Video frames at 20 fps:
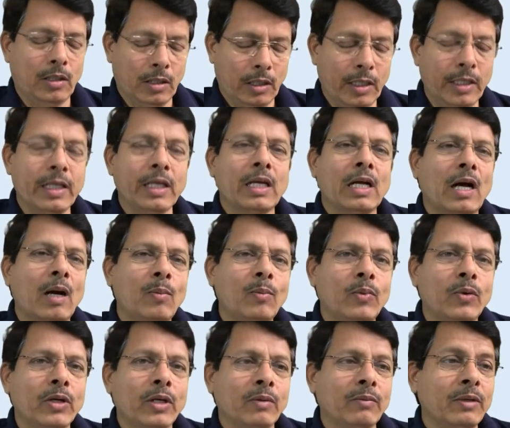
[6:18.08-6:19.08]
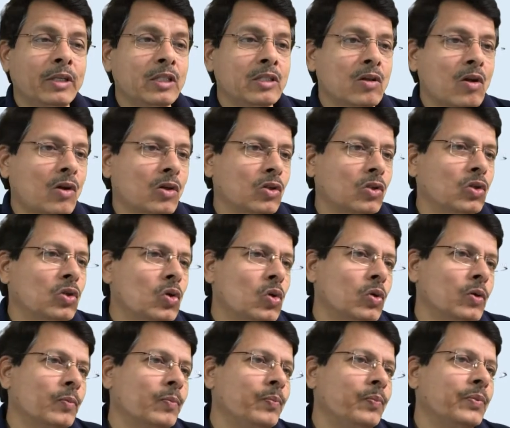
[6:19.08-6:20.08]
any component which is not
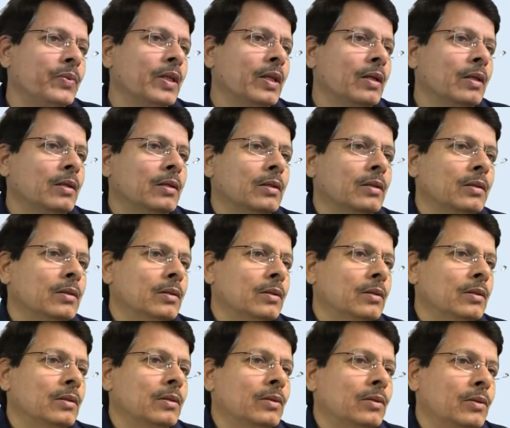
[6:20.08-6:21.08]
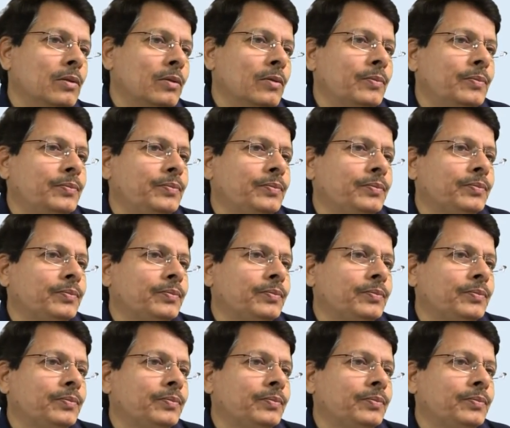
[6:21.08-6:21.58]
known. So